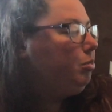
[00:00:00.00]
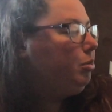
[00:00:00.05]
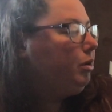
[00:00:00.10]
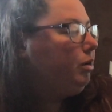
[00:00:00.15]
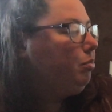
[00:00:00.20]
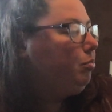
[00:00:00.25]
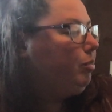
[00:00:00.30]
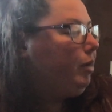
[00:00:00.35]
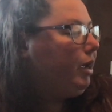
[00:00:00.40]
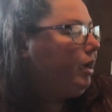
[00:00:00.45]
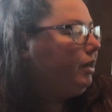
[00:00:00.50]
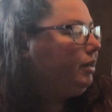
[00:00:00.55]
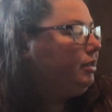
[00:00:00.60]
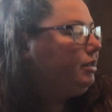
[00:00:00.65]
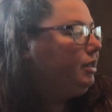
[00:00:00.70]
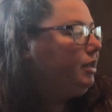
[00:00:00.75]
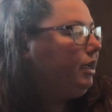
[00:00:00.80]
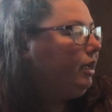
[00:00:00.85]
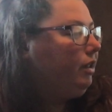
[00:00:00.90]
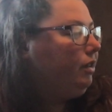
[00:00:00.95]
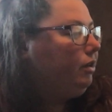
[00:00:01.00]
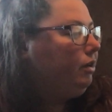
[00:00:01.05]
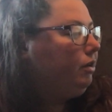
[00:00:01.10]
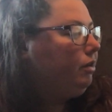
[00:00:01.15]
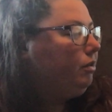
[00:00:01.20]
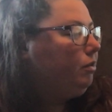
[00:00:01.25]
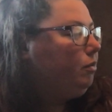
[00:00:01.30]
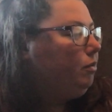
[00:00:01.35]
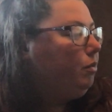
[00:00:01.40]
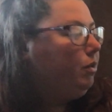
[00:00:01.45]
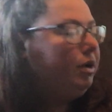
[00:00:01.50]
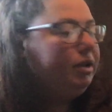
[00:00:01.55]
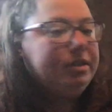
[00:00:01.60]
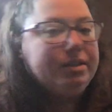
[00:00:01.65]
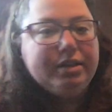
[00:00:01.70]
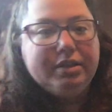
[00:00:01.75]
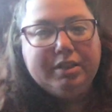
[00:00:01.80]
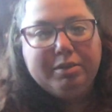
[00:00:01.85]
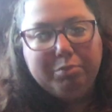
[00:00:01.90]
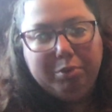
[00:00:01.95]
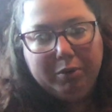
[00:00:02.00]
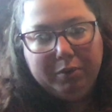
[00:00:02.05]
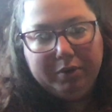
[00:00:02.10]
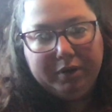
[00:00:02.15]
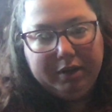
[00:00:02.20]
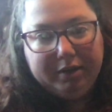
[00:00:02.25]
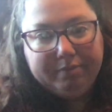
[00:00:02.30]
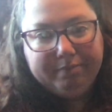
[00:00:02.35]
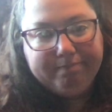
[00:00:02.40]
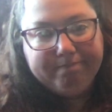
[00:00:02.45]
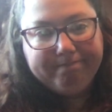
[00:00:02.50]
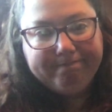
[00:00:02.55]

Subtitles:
put back together once it's broken.